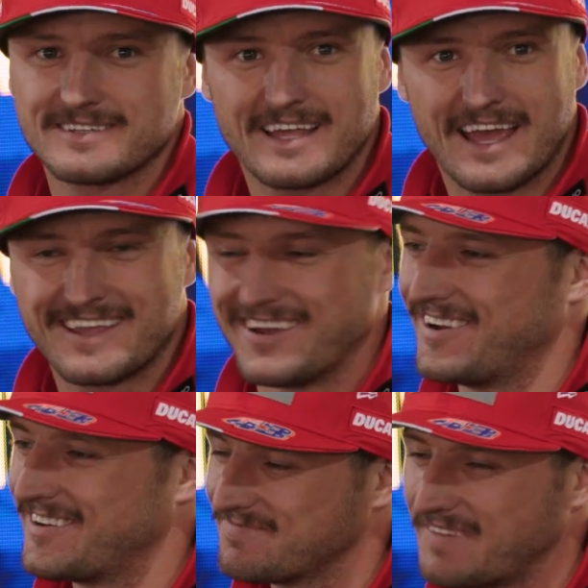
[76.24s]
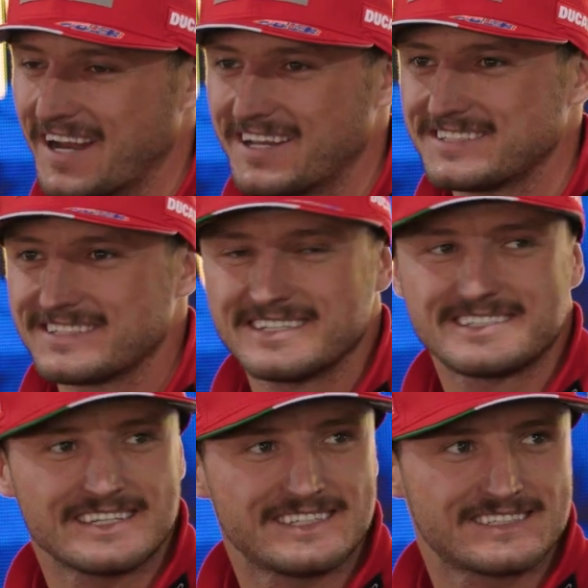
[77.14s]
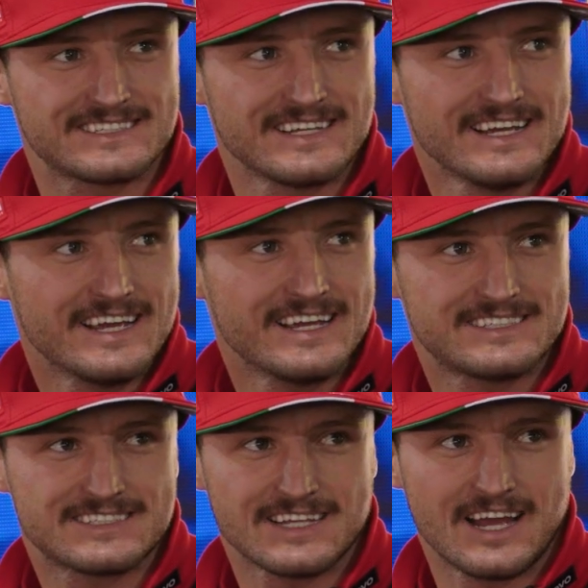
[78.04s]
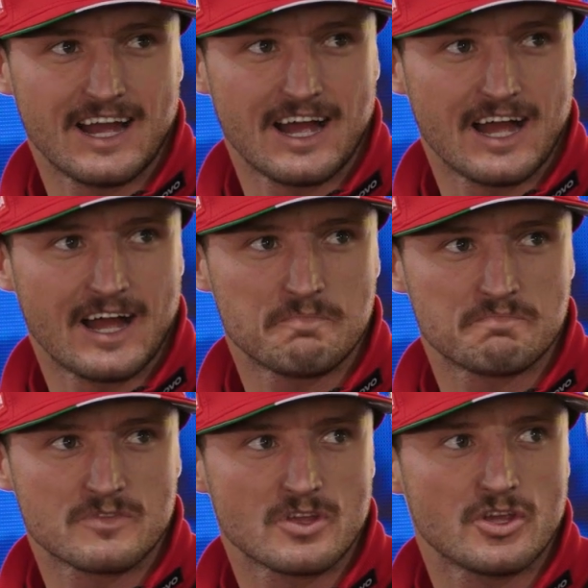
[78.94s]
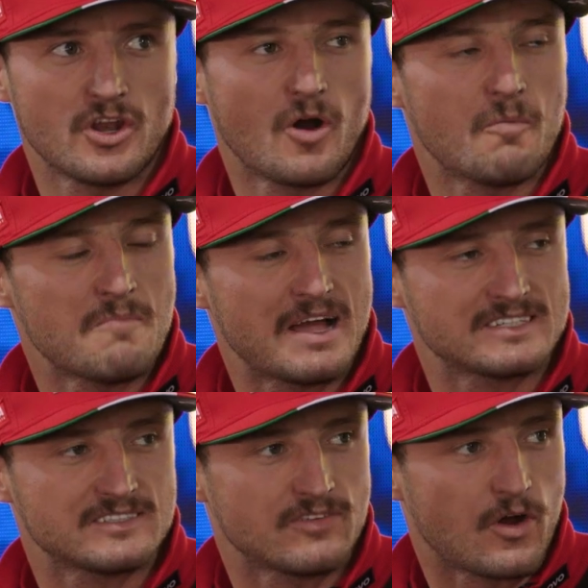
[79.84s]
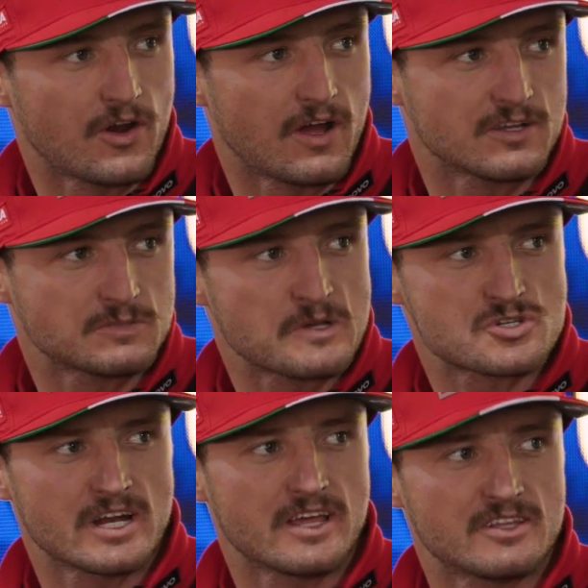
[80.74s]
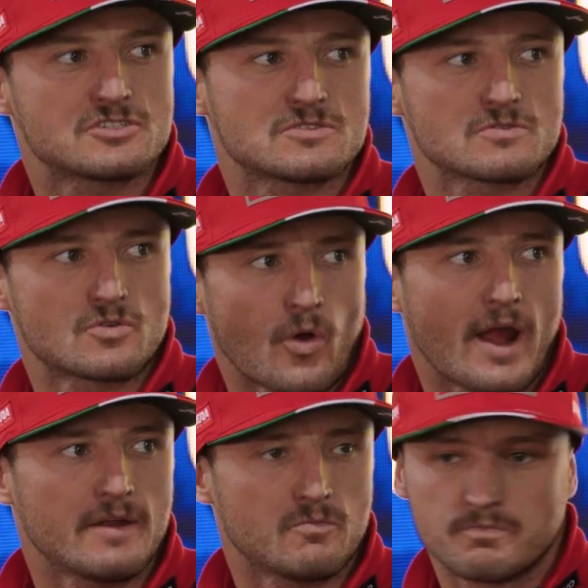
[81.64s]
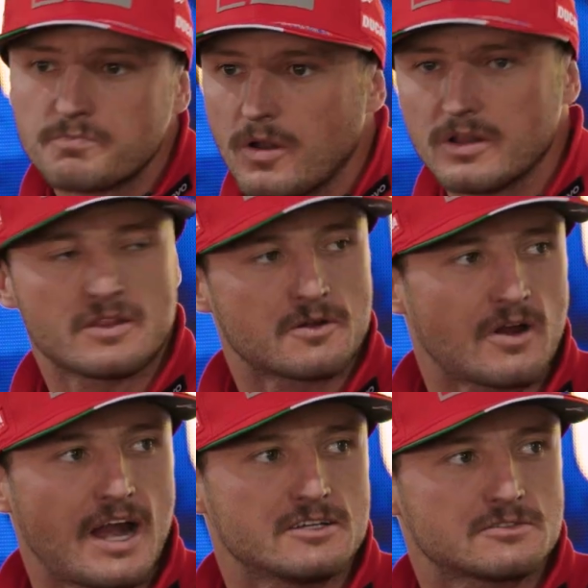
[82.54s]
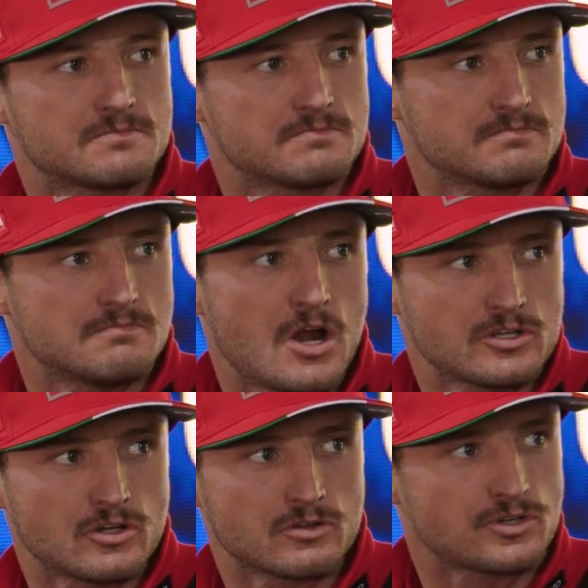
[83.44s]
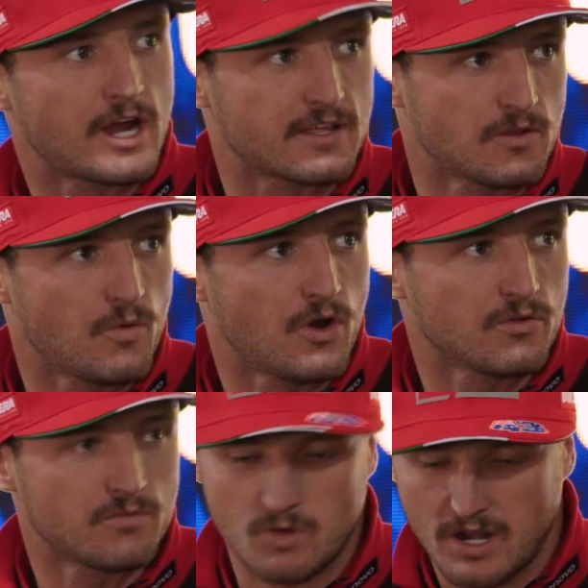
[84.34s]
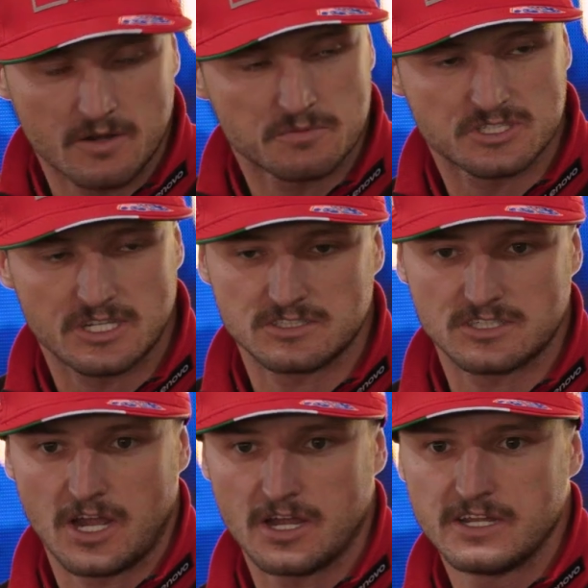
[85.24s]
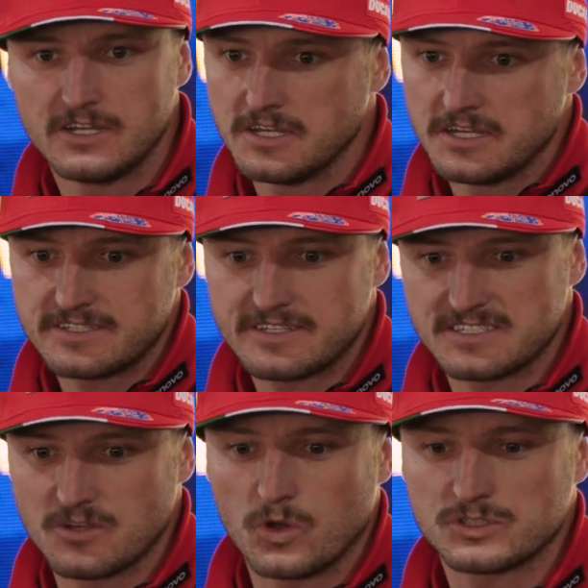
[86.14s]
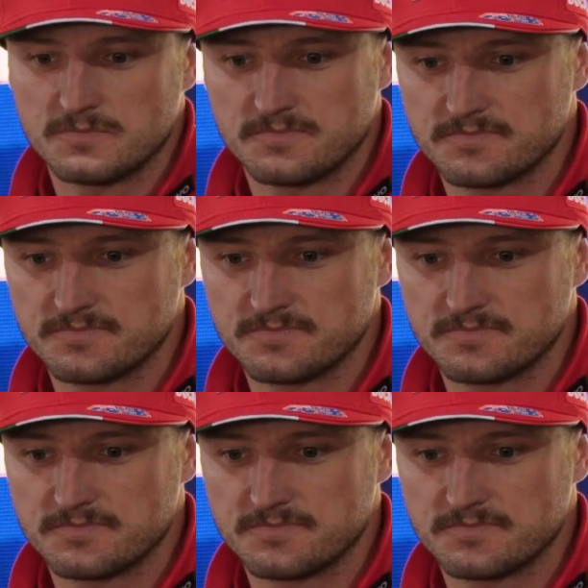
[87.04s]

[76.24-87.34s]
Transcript: Thank you, but it's you know, a massive honour, especially at this great, probably the greatest motorcycle track in the world, 100%. So it's awesome.